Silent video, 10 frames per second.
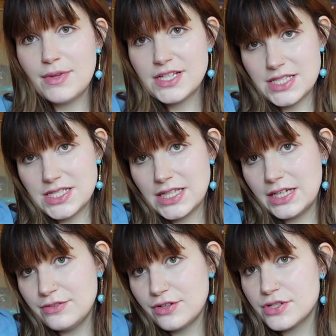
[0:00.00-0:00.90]
because the
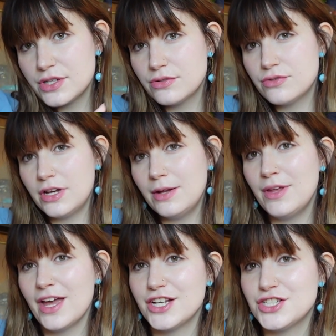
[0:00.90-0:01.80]
sleeves are so
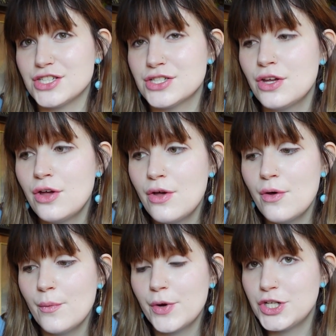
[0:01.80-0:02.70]
dreamy, I just
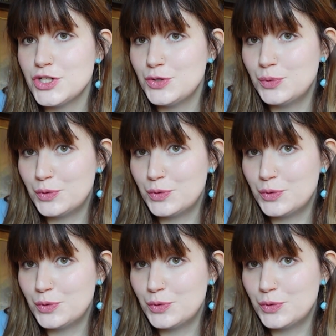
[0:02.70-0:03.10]
wanna do